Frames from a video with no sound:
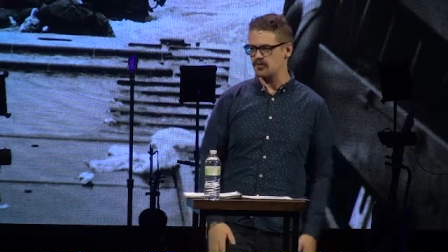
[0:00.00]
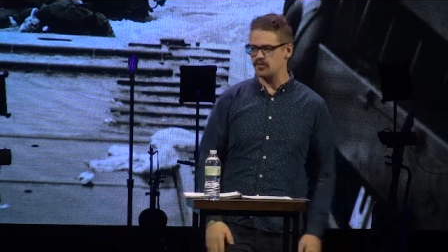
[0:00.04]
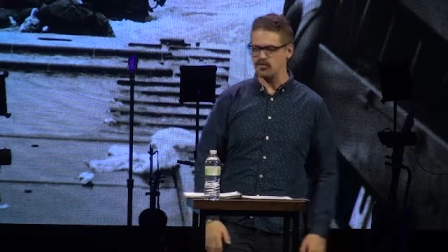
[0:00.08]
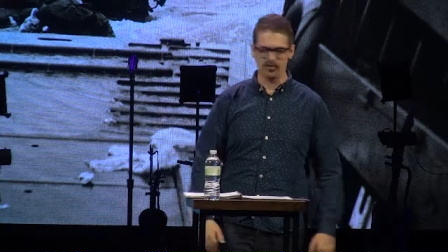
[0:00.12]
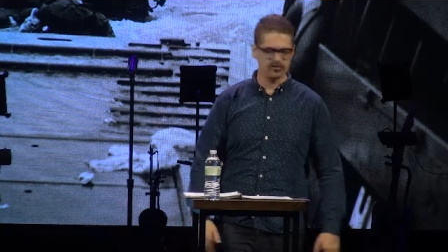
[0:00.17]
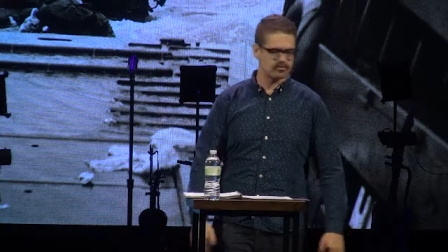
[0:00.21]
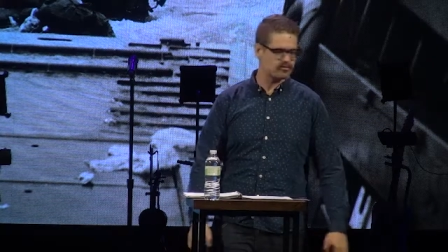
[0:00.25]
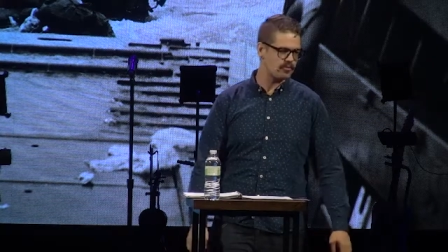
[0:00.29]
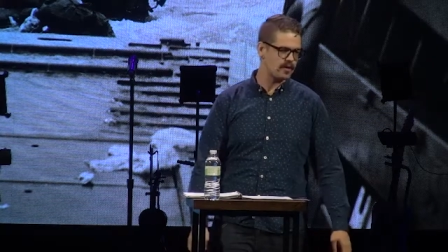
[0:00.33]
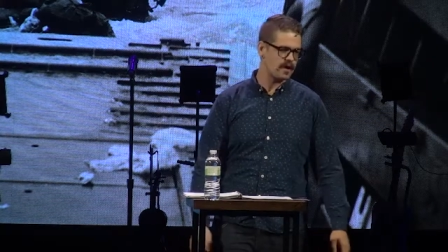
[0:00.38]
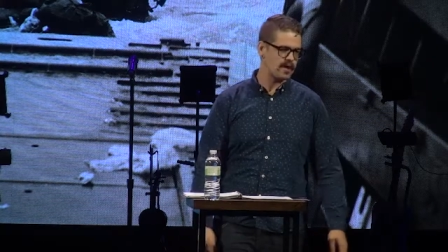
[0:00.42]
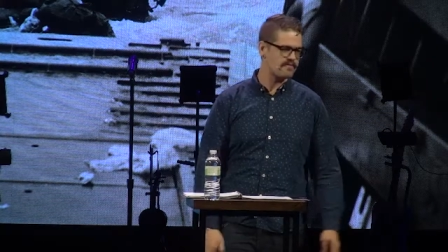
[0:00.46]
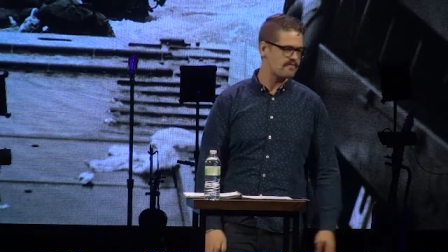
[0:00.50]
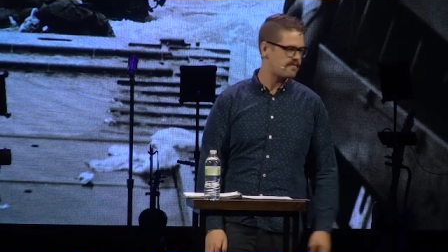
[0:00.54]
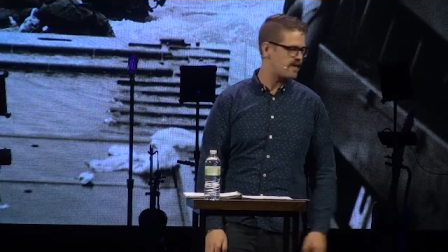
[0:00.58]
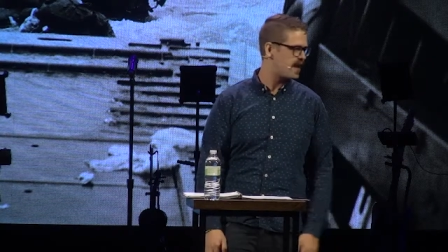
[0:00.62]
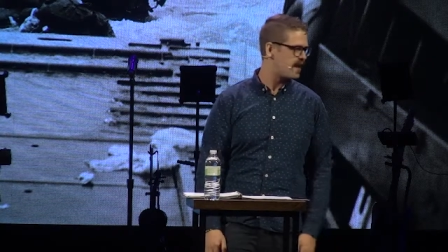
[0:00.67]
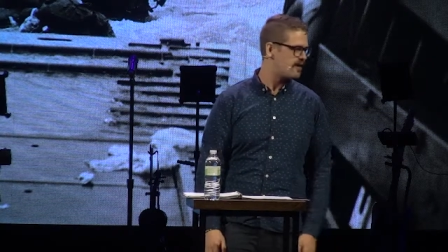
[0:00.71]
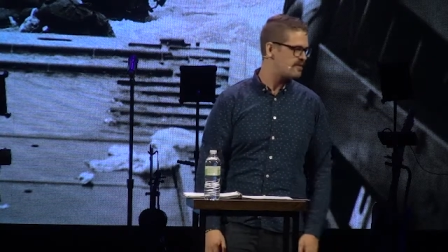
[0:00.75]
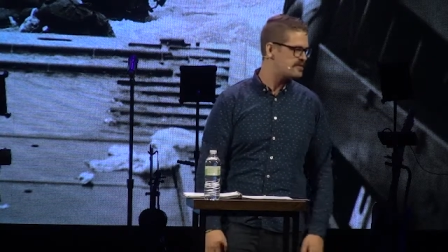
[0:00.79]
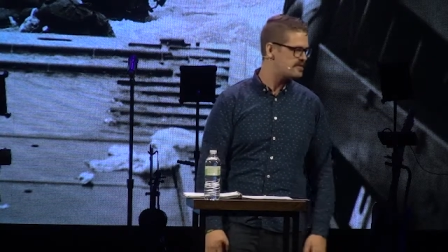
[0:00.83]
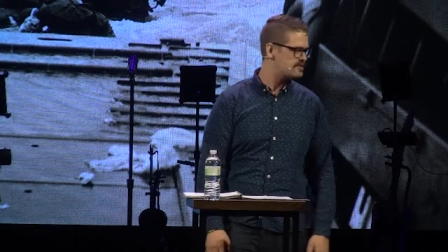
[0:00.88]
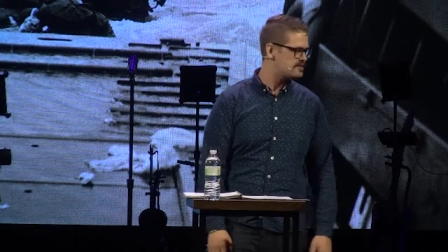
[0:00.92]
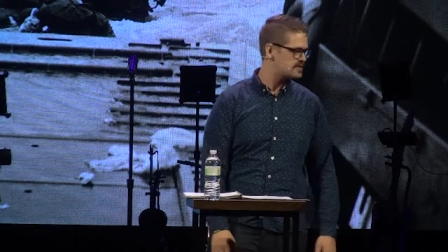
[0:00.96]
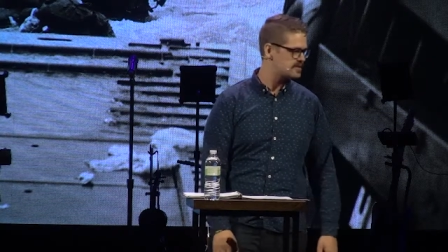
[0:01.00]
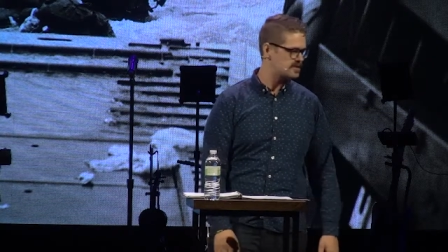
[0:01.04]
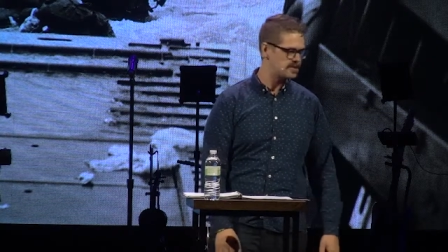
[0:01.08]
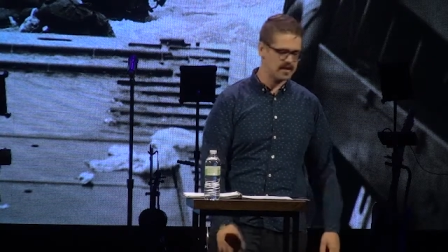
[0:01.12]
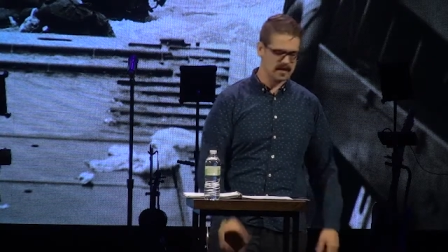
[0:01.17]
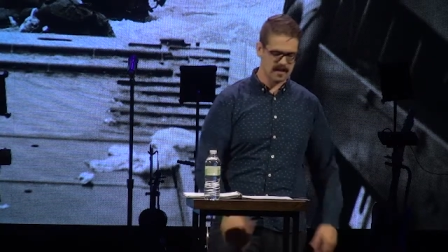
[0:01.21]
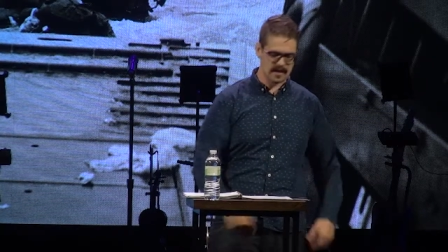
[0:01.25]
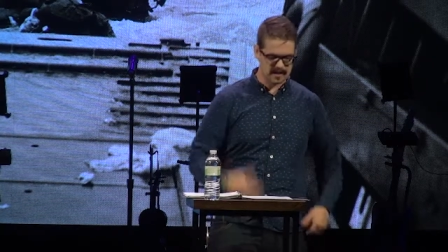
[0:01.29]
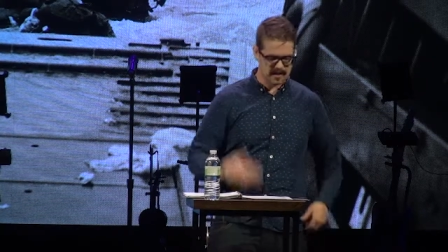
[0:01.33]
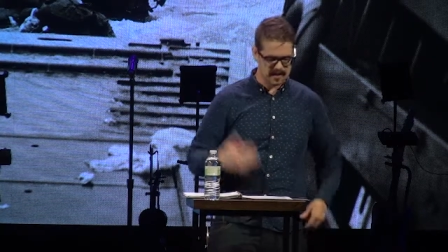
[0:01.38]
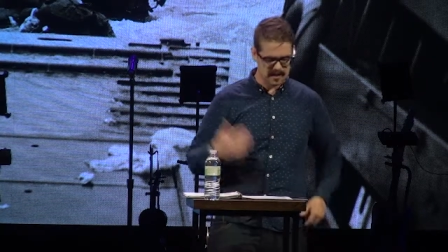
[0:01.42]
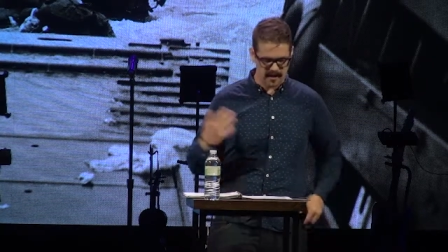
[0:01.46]
hold great values
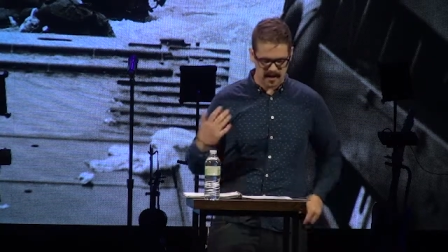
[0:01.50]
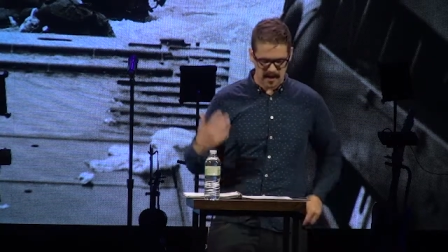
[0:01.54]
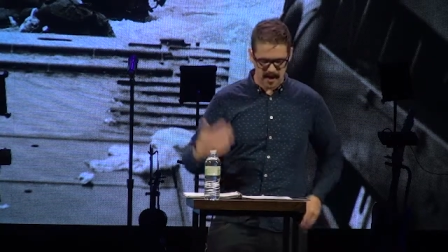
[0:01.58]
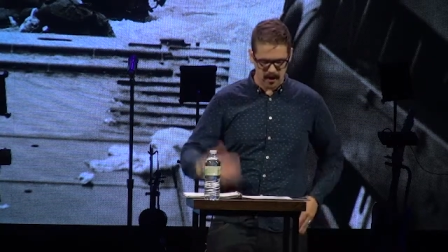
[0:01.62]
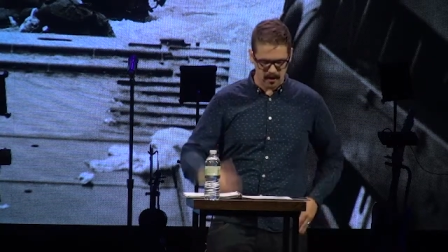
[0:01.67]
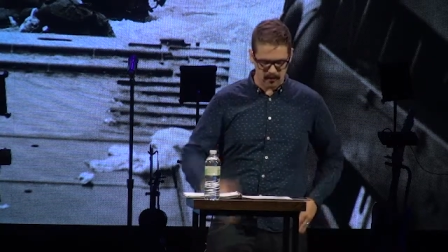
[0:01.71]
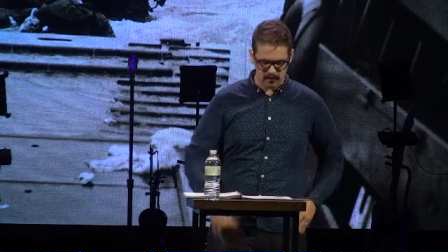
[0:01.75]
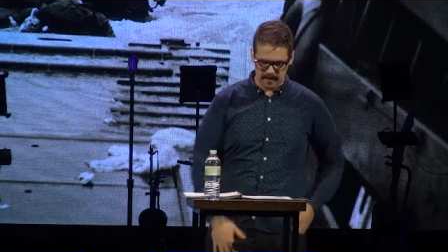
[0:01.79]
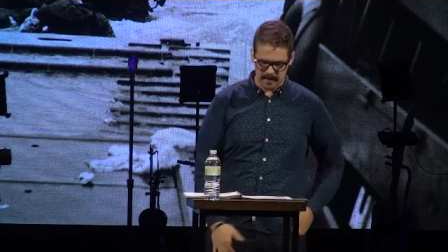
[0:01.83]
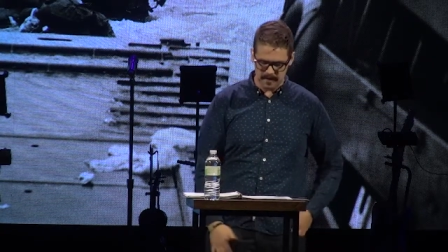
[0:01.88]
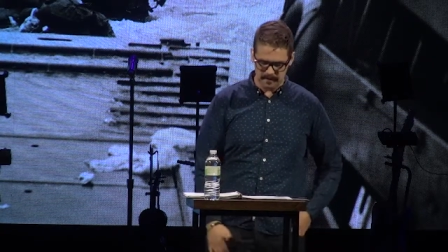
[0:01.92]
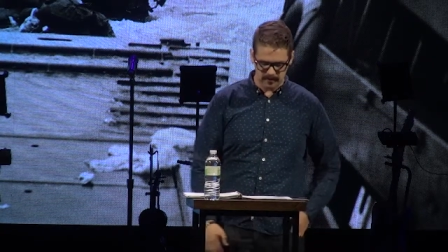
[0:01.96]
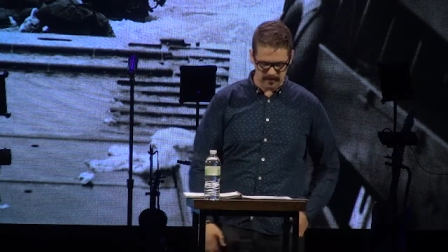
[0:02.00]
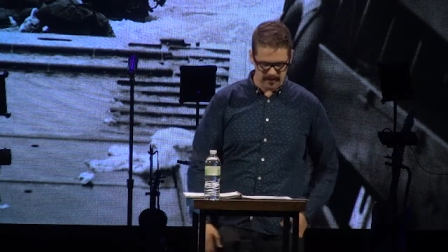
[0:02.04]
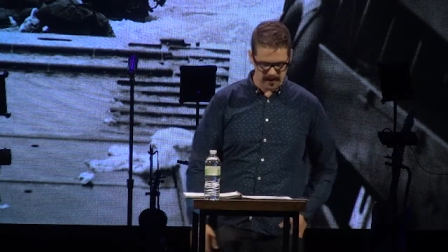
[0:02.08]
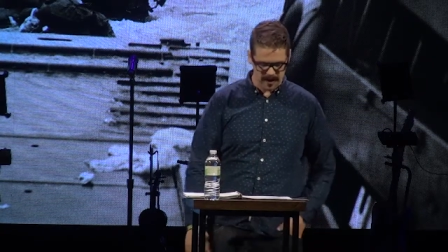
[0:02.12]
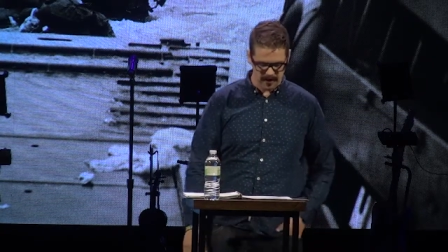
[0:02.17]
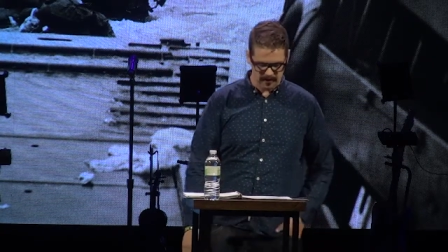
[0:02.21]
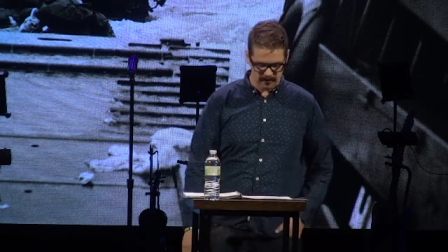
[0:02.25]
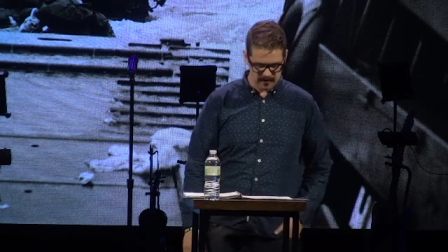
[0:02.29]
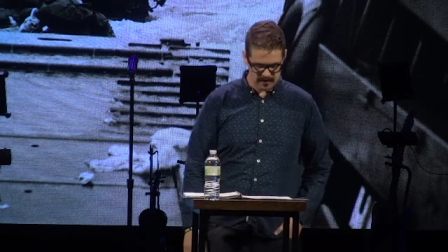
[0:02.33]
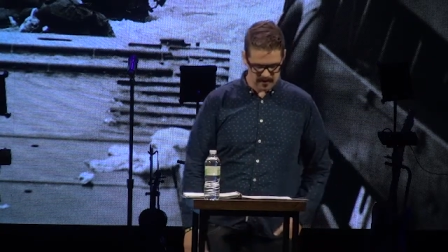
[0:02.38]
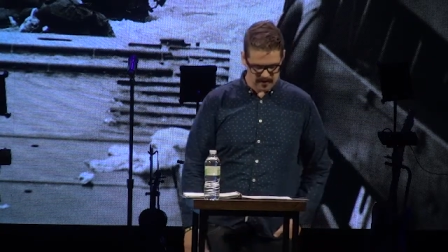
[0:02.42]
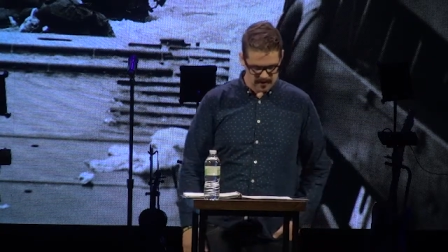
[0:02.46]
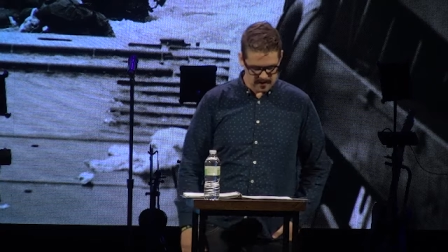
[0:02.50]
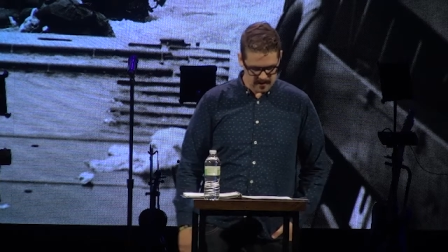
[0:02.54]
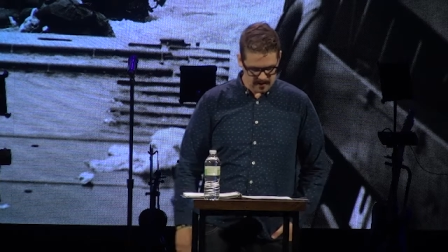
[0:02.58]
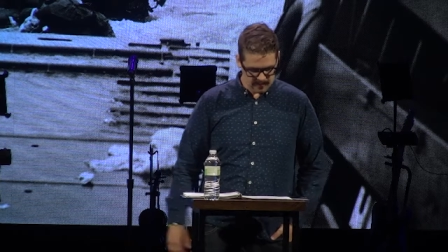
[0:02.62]
and help people out.